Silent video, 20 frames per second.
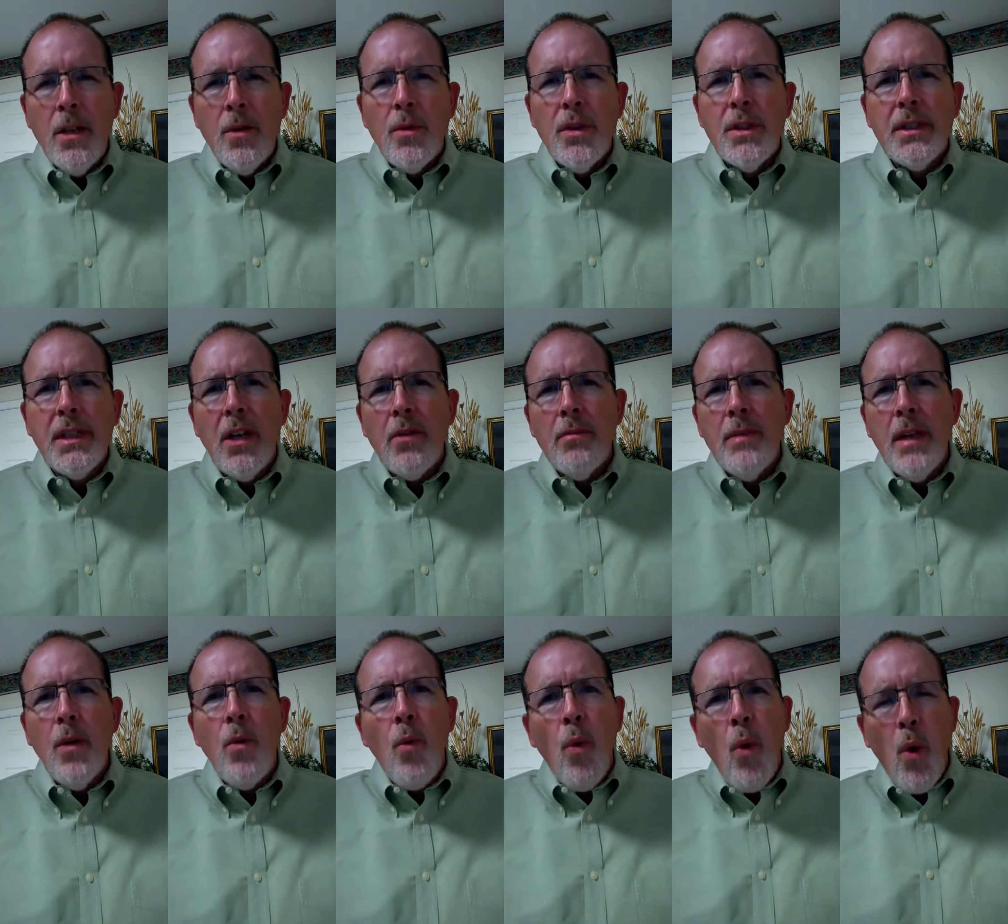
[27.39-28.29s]
We're talking
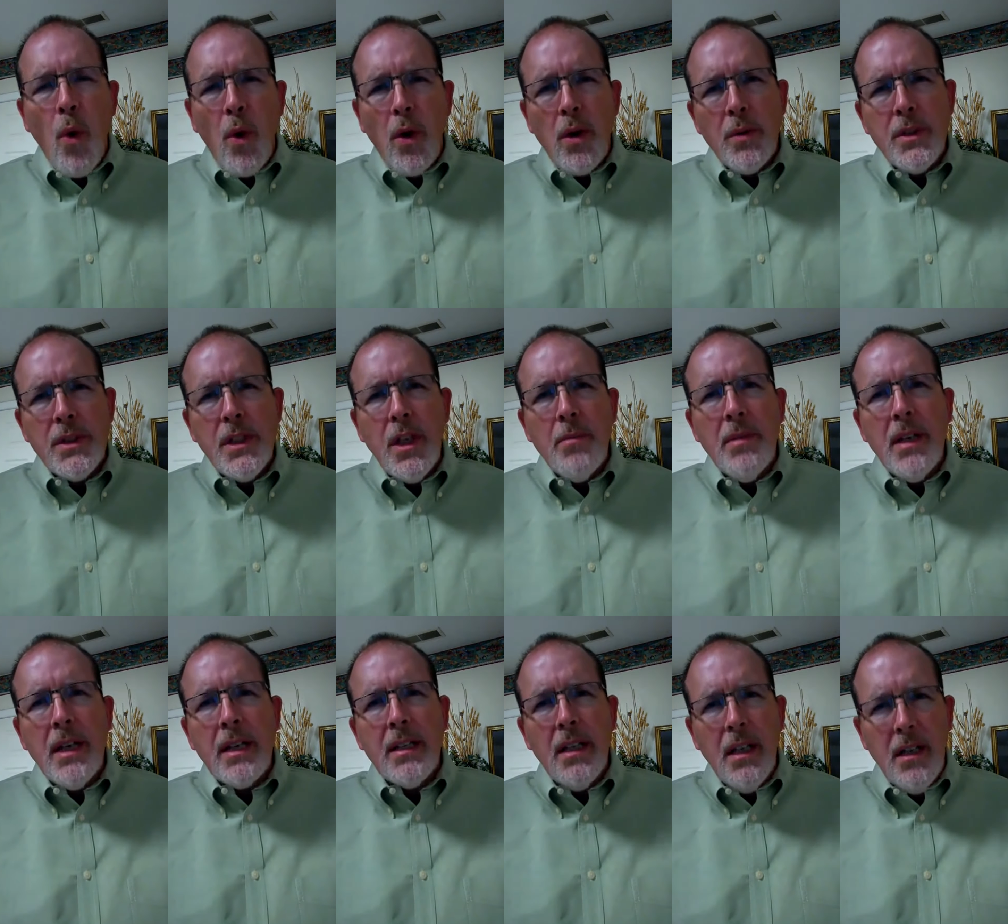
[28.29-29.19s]
about war. We're talking
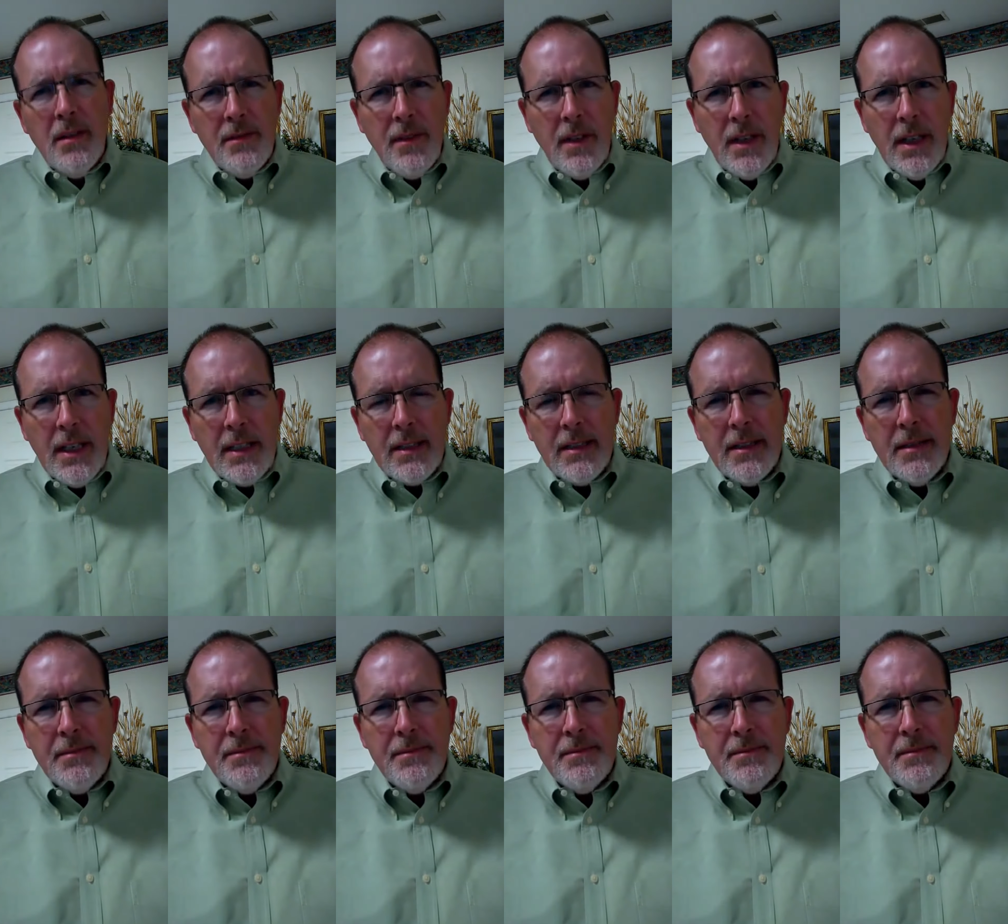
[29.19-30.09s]
about conflict.
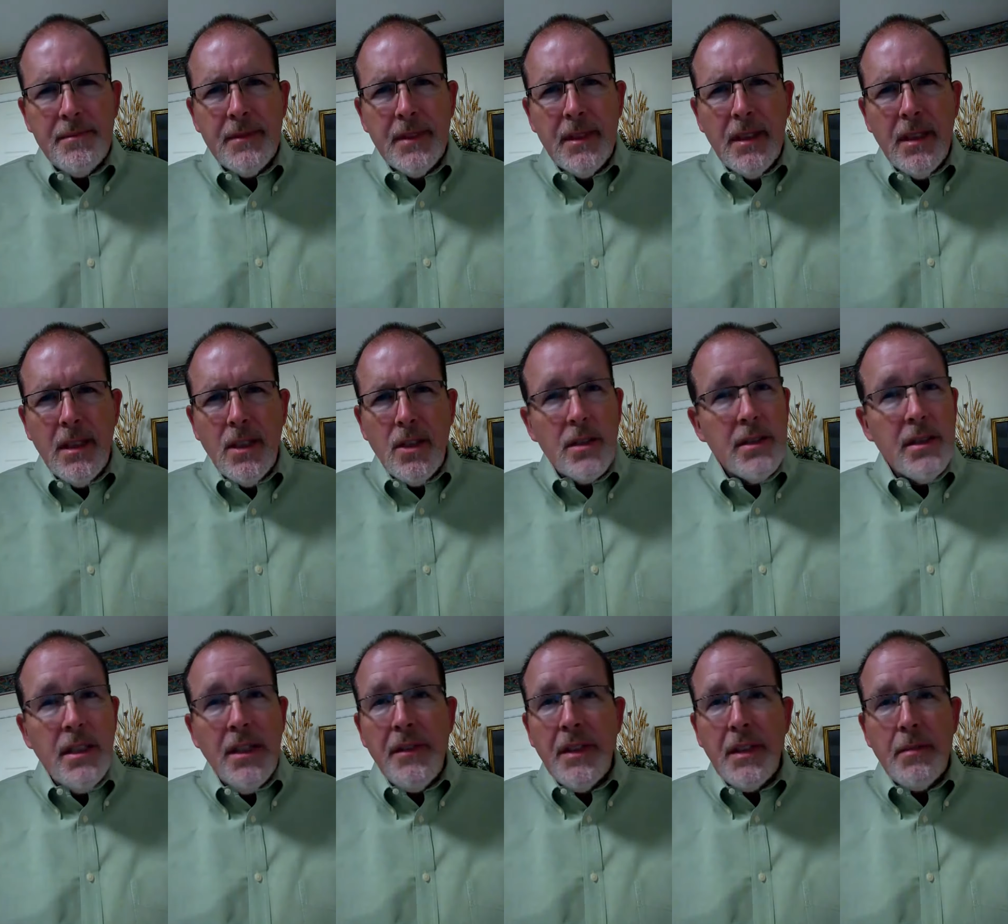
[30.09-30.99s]

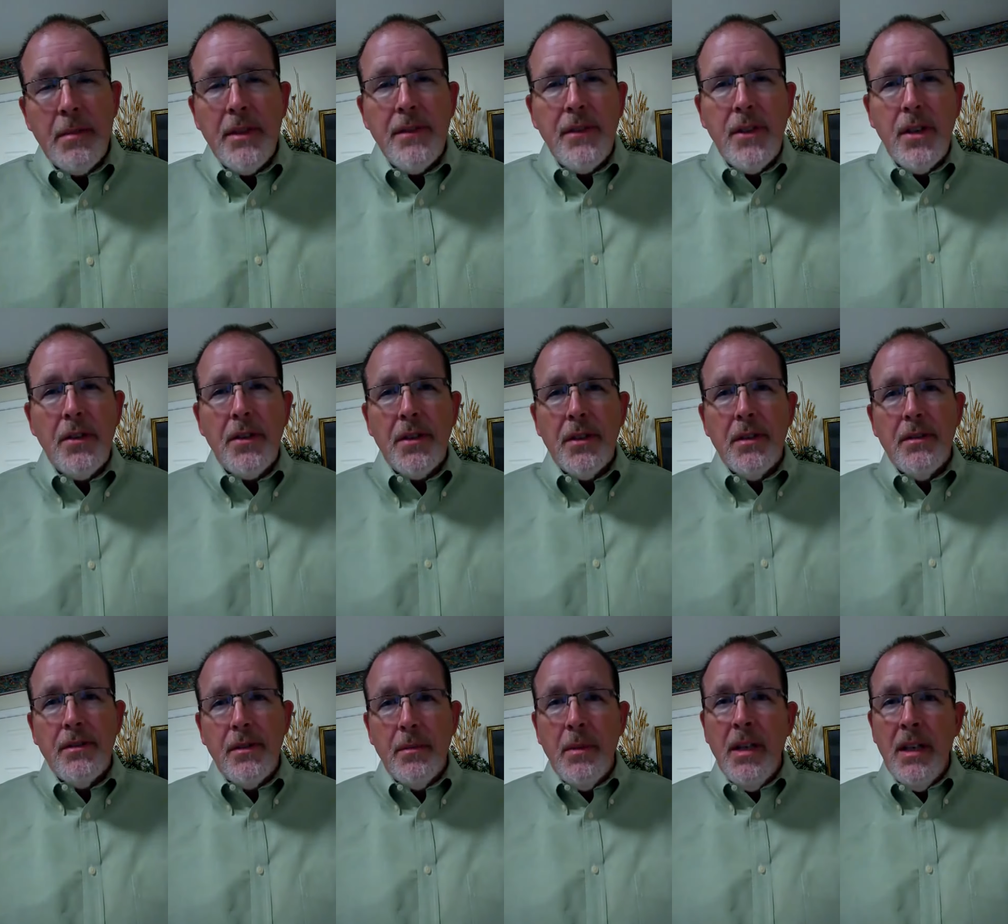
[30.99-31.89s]
Nothing could be further
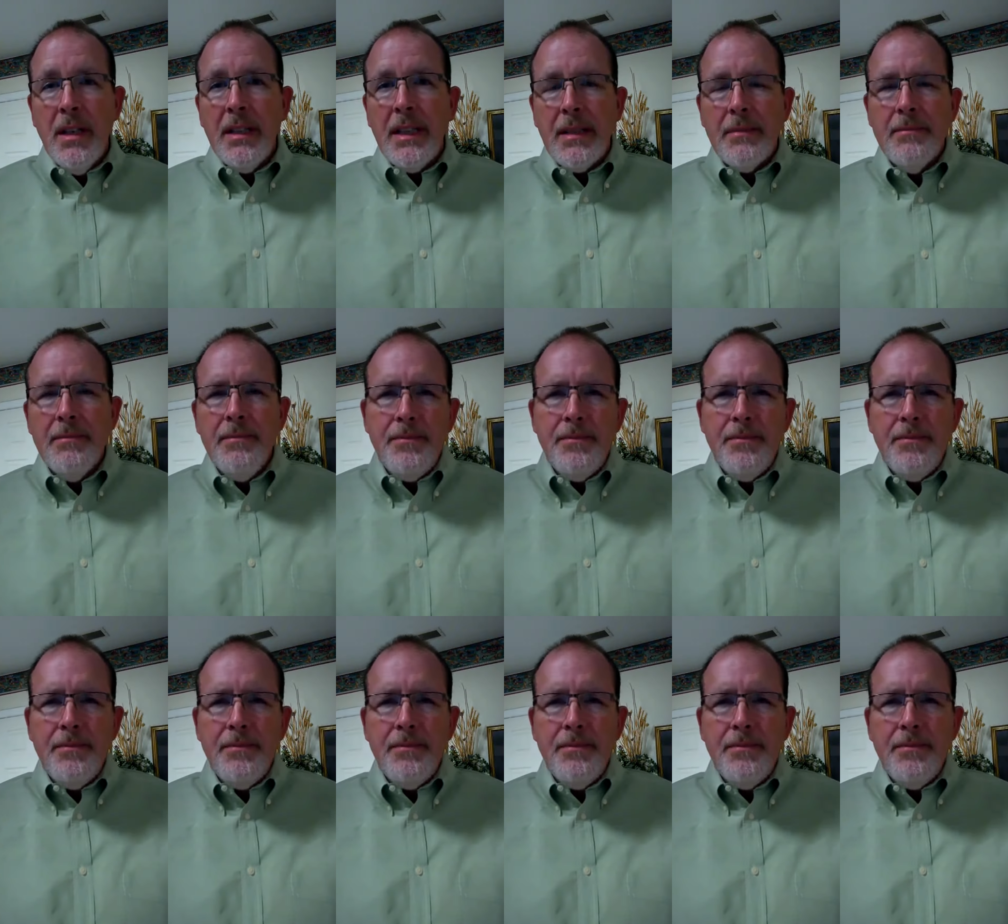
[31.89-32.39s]
from hunting.